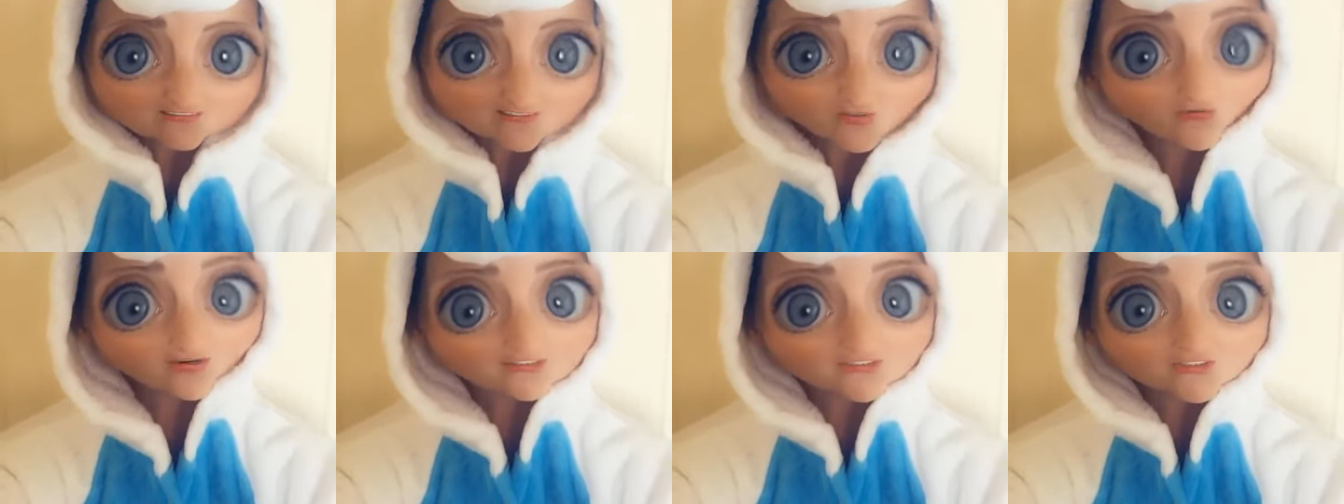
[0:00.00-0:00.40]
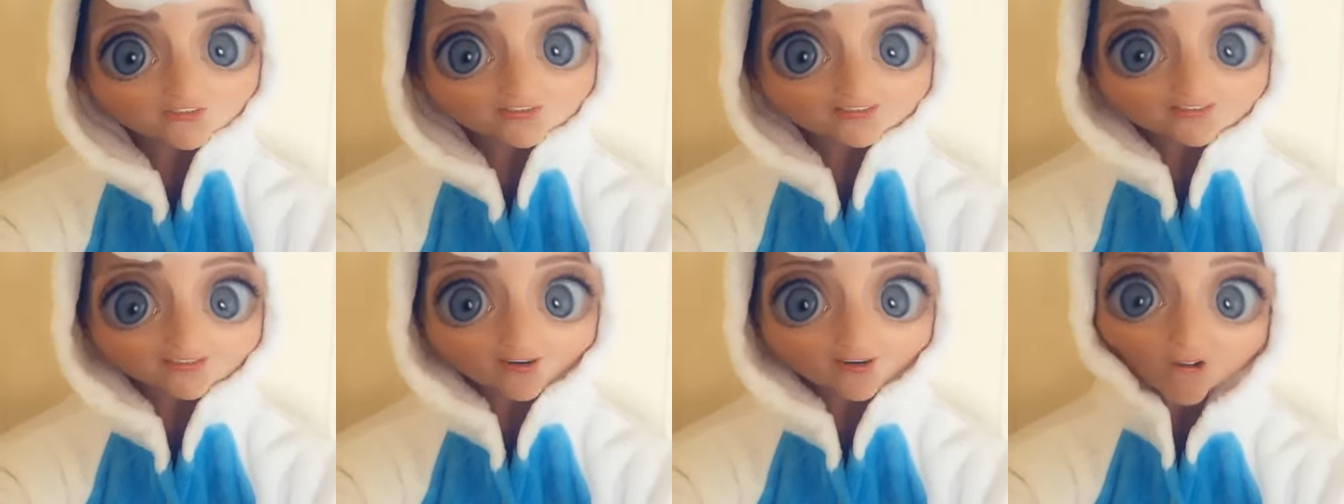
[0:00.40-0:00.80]
no,
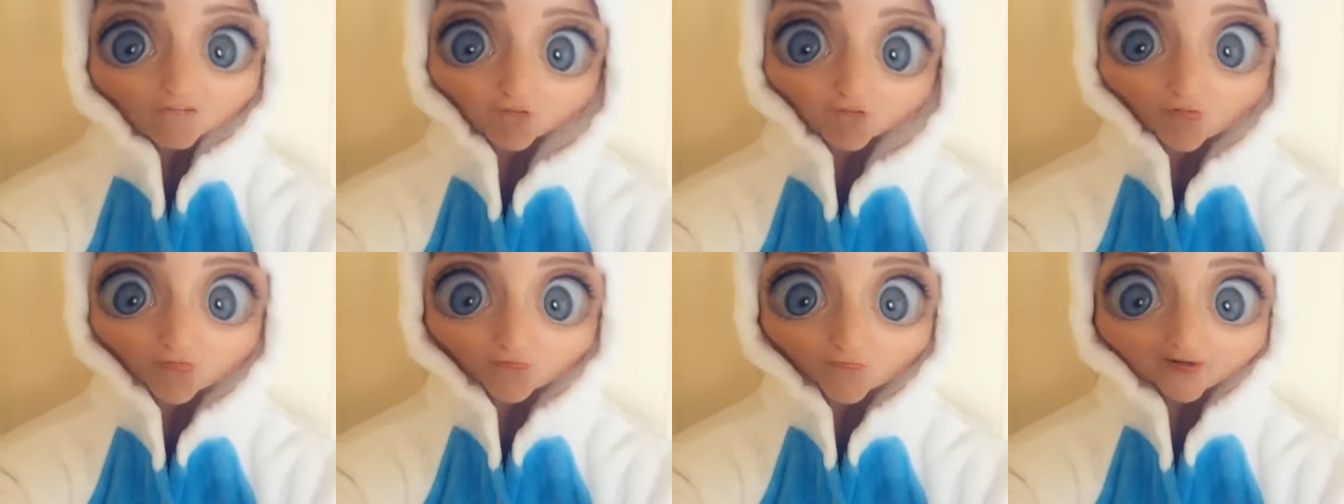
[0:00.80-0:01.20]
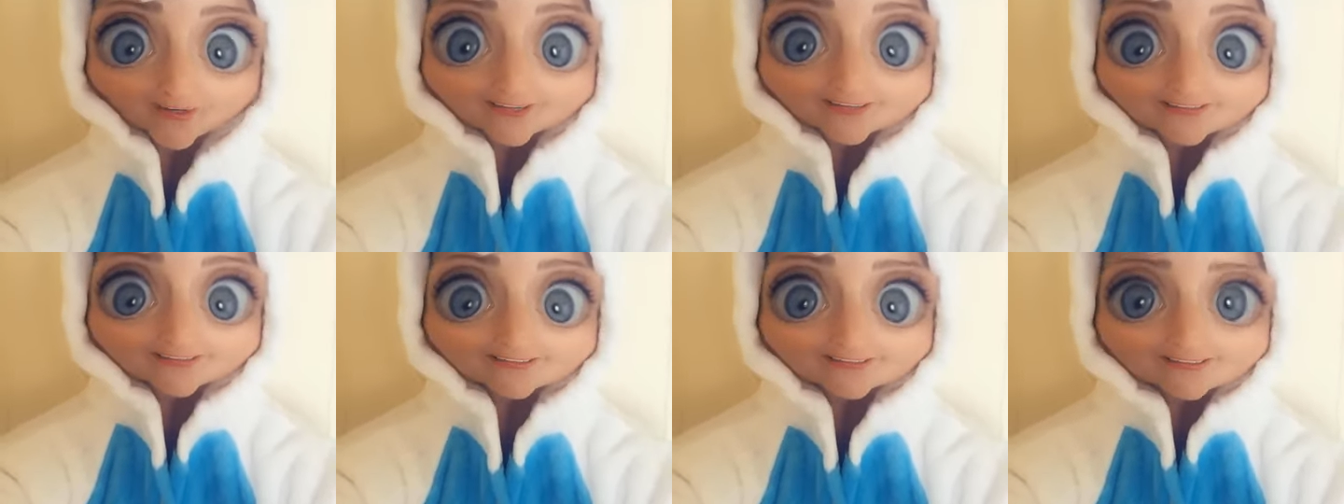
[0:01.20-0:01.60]
actually, I've got 3.
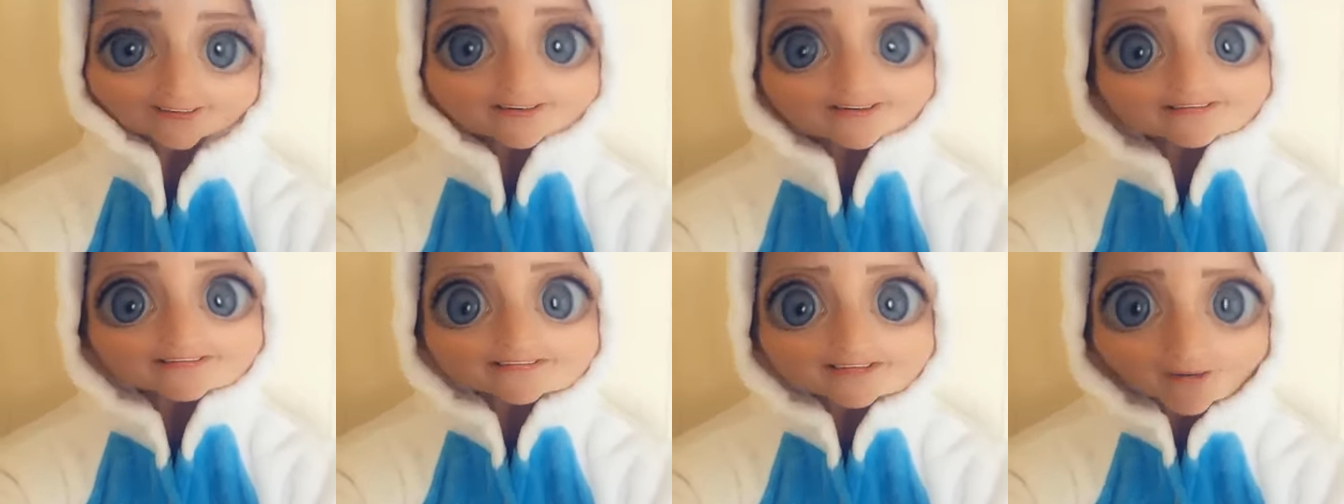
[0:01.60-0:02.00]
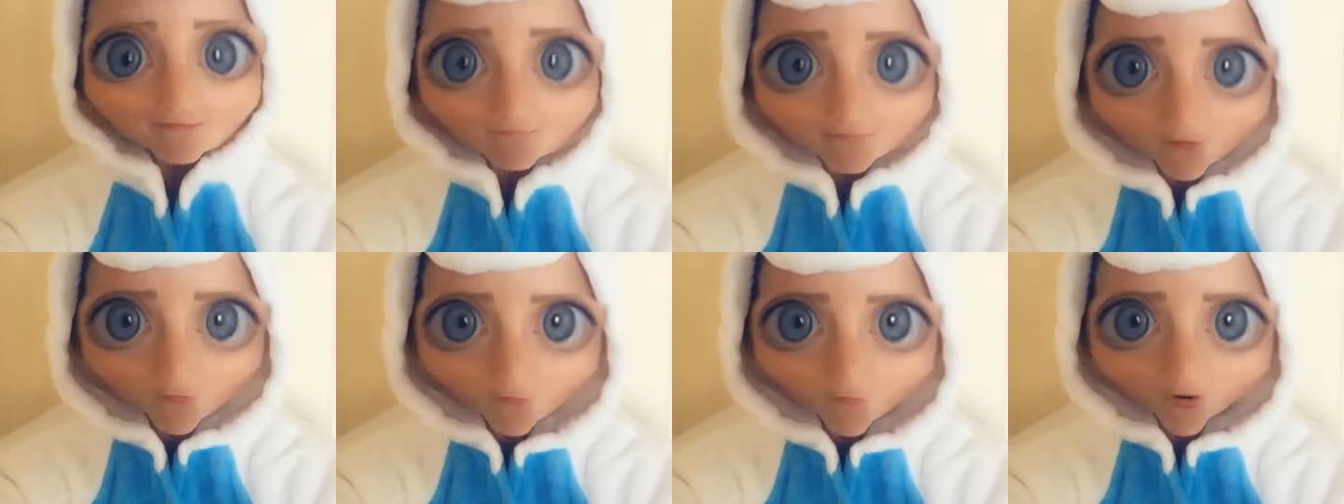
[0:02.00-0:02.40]

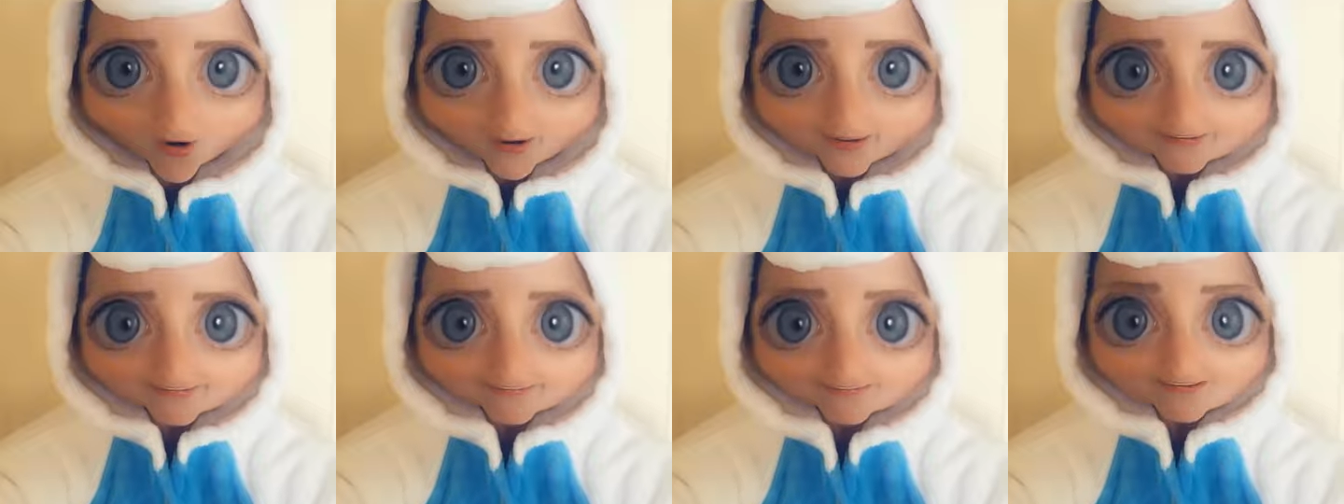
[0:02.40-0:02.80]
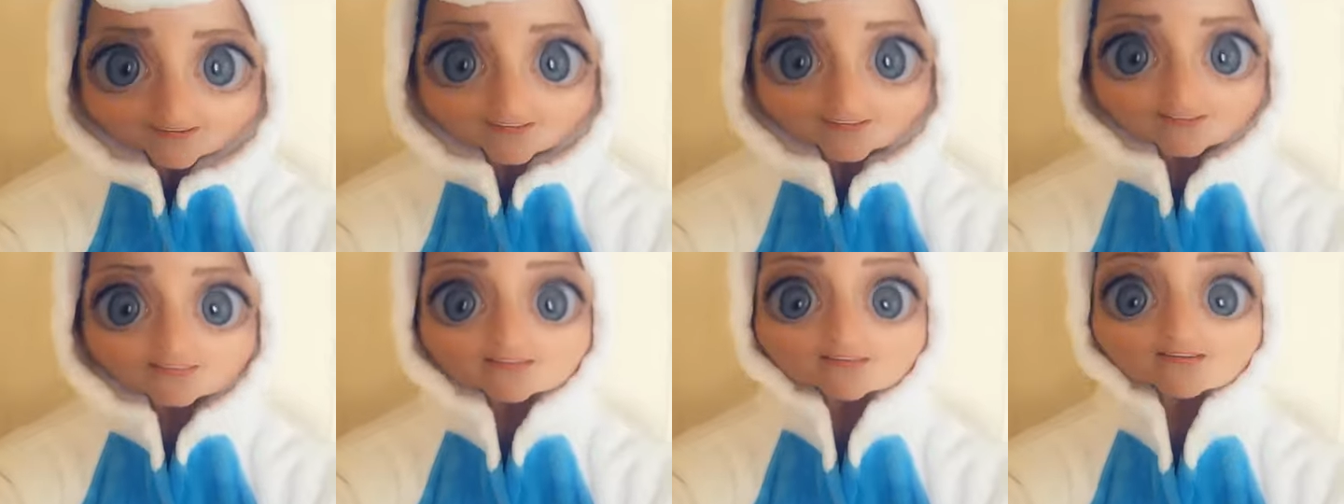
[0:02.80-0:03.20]
Number 1,
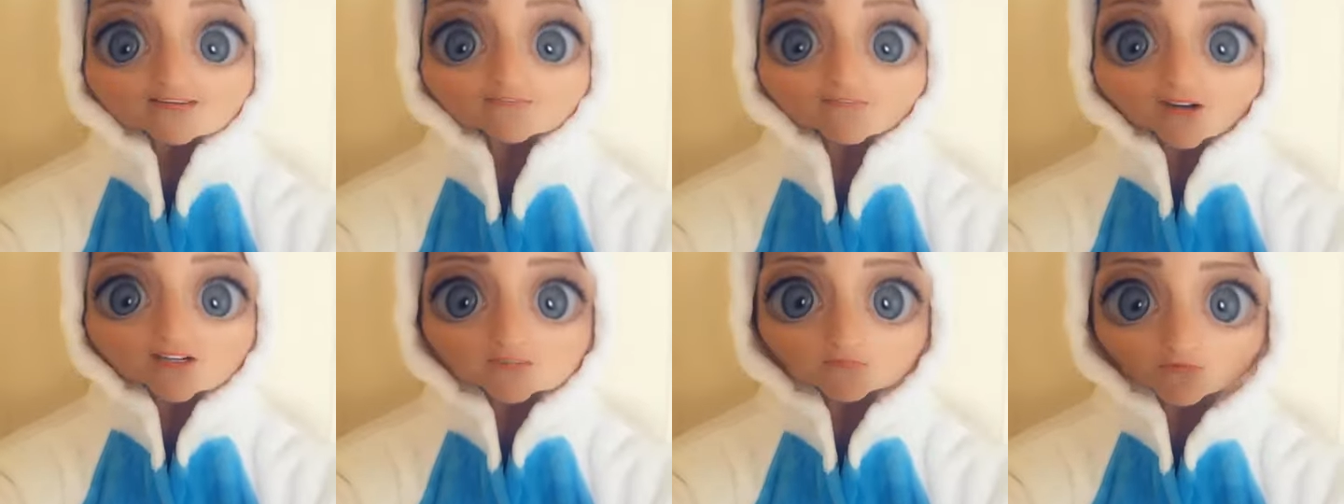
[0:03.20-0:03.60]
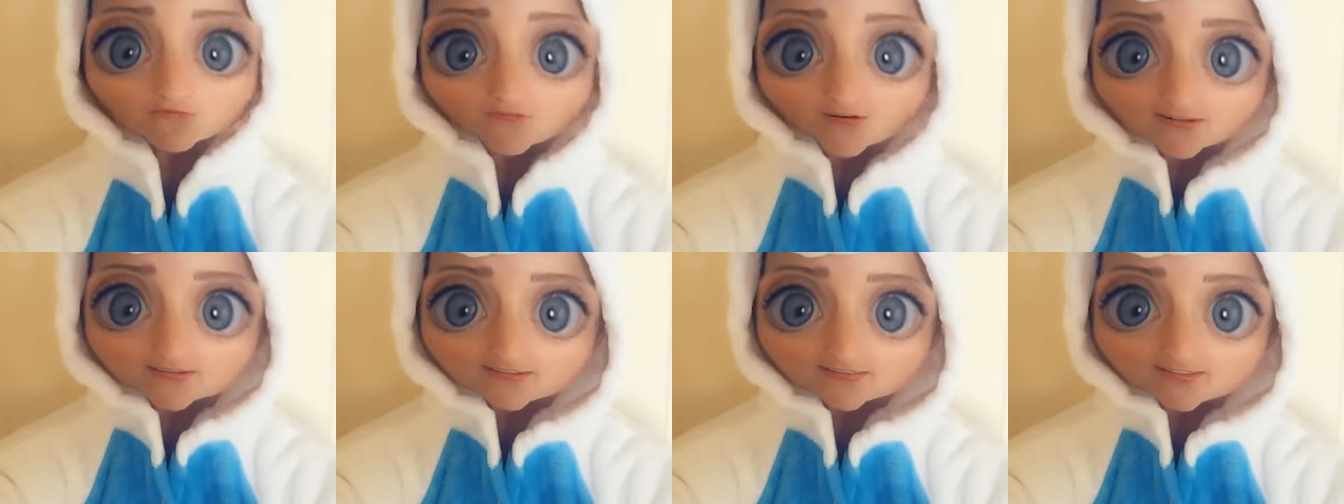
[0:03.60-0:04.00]
the advice
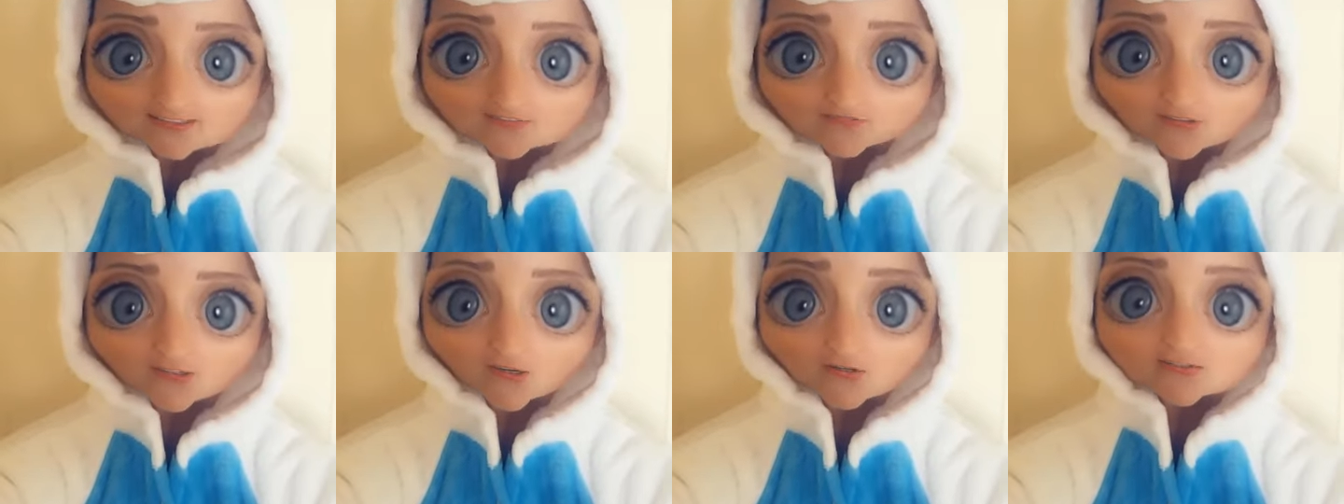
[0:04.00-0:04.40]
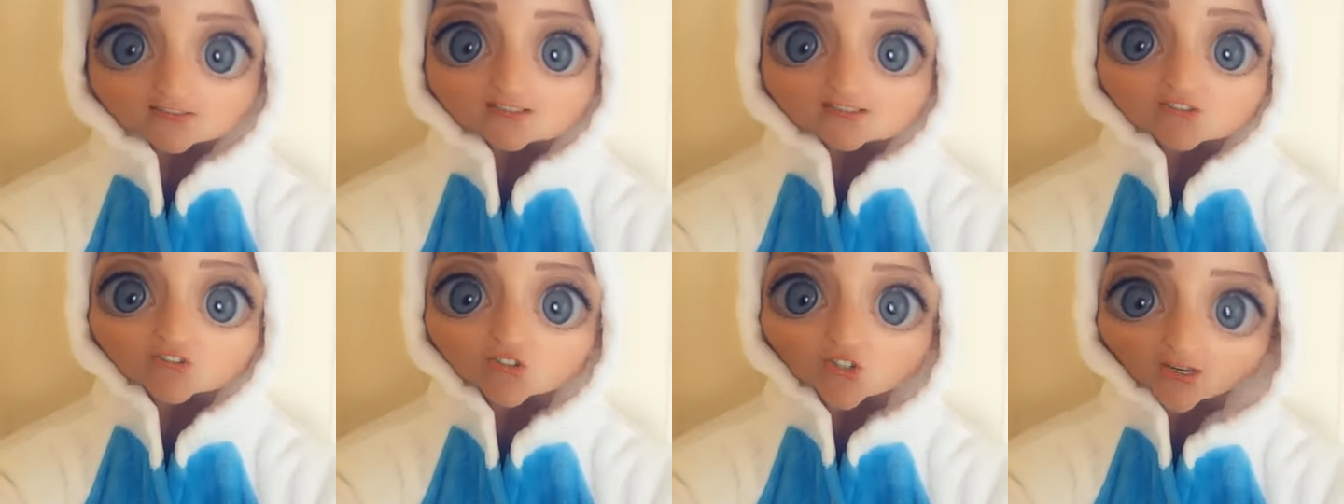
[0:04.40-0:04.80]
provided in these videos
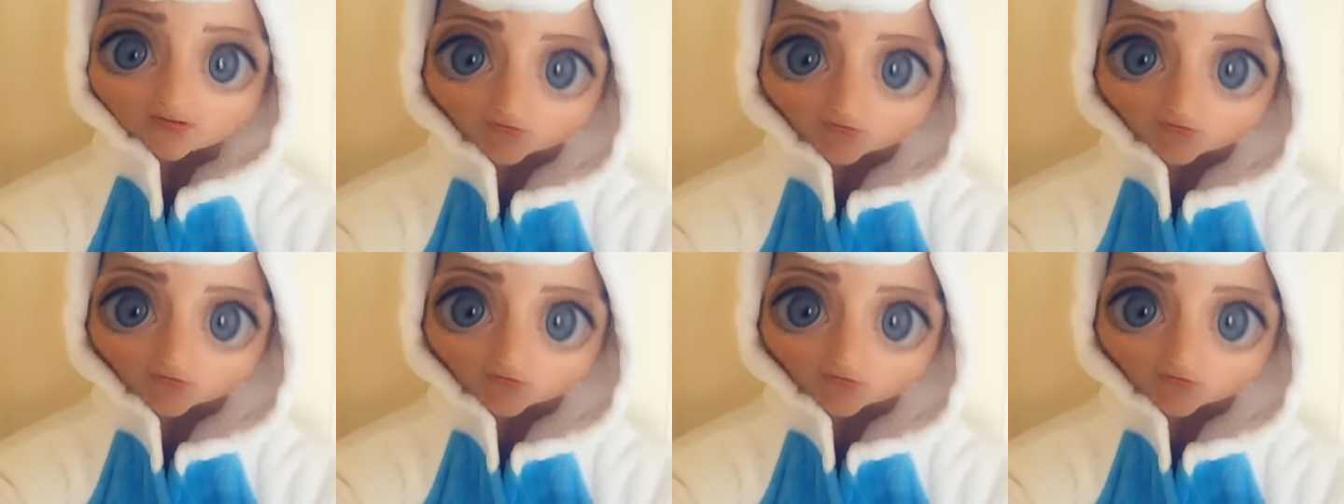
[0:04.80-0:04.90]
is